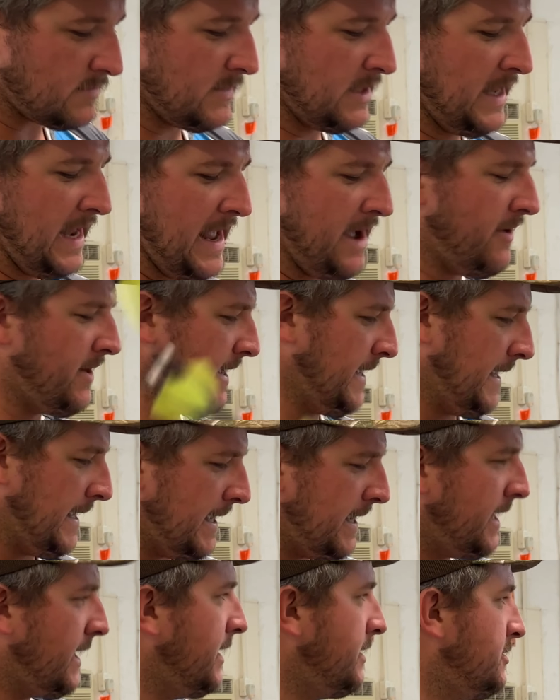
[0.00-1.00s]
Now a
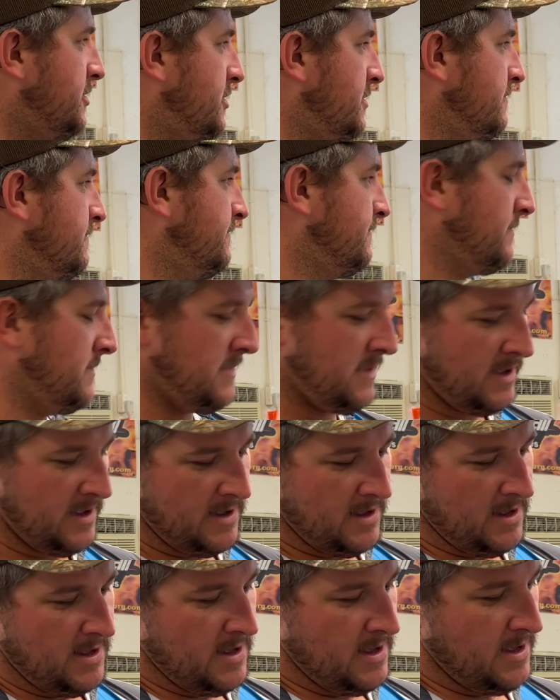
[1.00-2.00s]
hinge
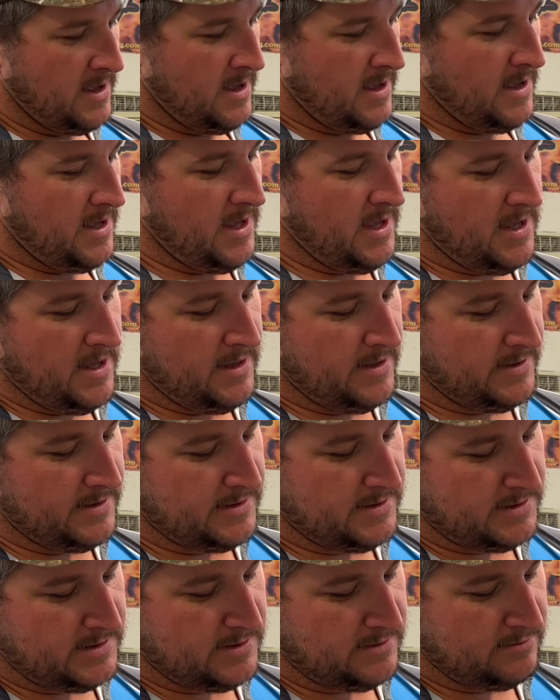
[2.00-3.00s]

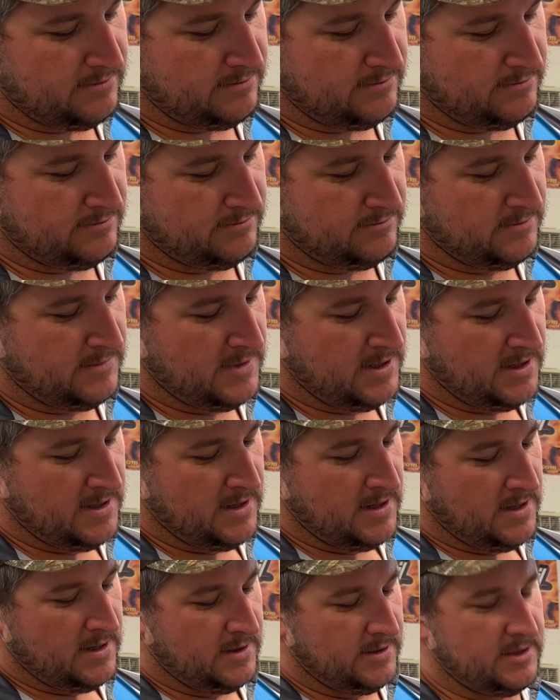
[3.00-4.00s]
is
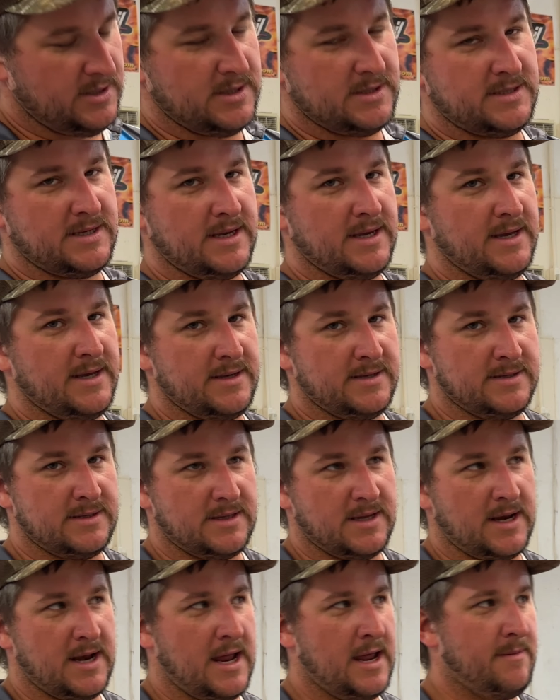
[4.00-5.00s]
just as
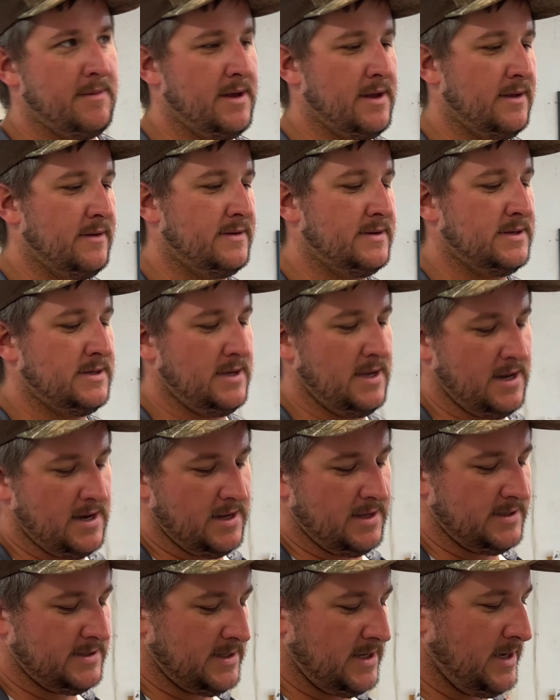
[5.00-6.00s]
the name is. It
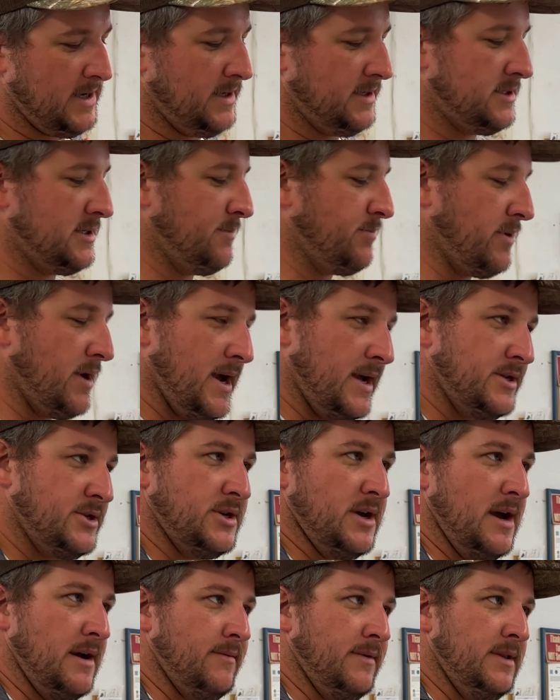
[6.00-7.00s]
is a surprise
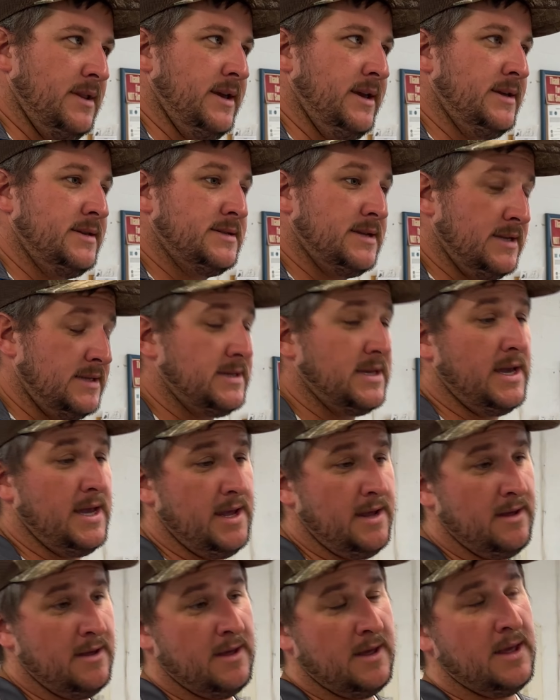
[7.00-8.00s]
shot release. It's a
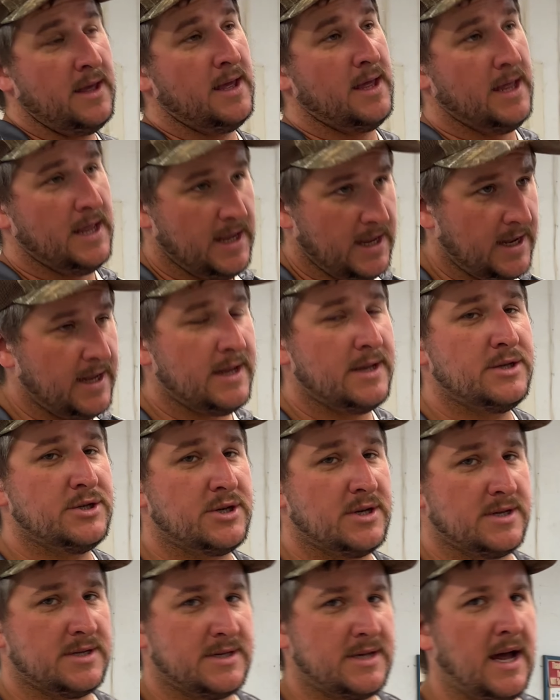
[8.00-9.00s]

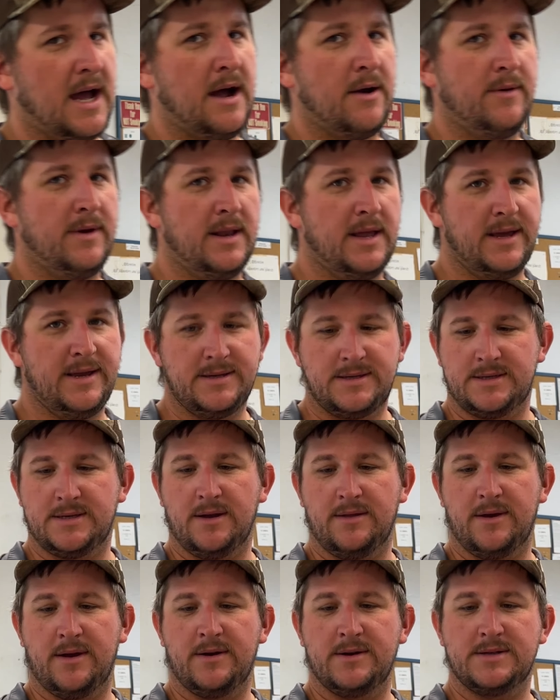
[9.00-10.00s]
hinge style release. So
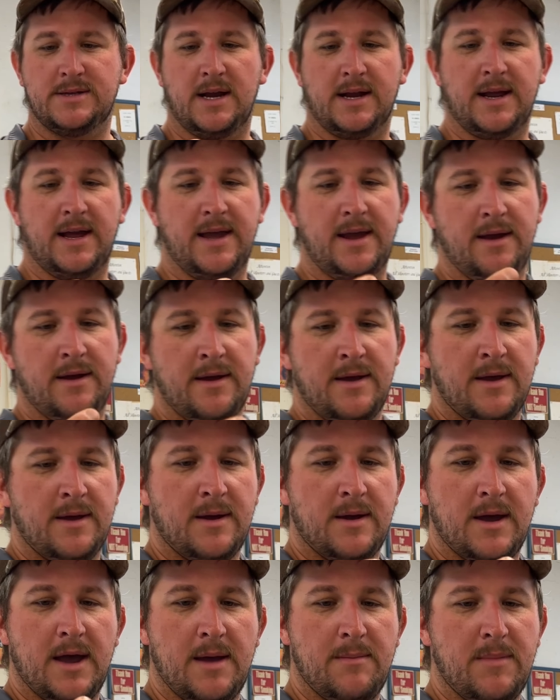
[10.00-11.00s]
there's like
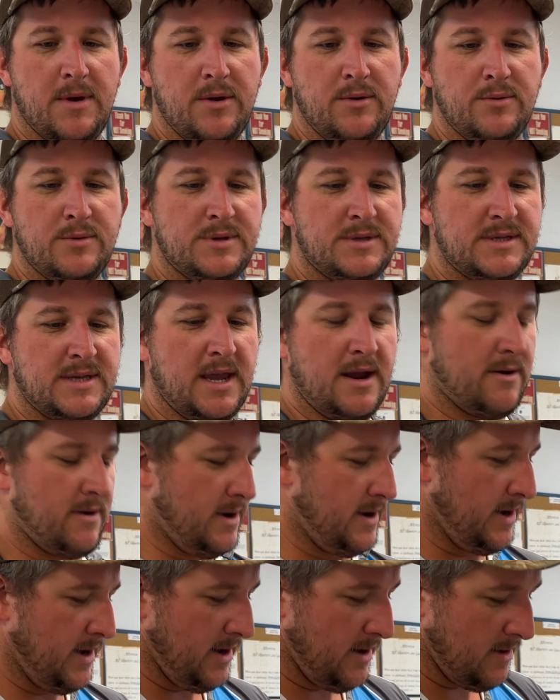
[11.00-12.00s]
a moon sear
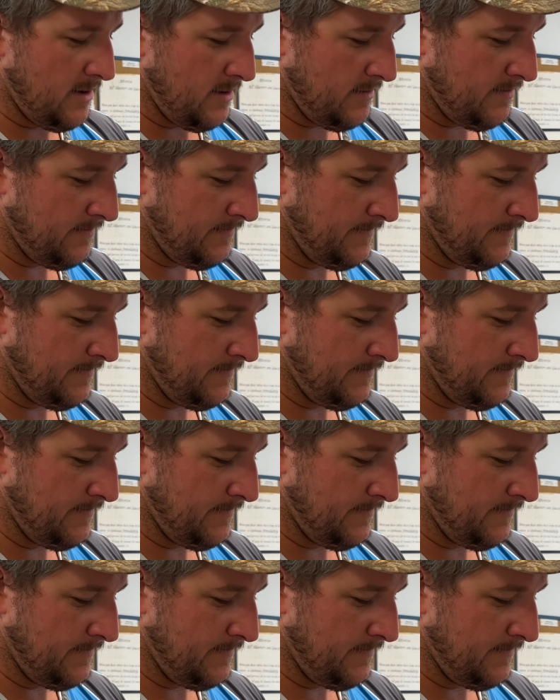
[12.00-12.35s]
in here,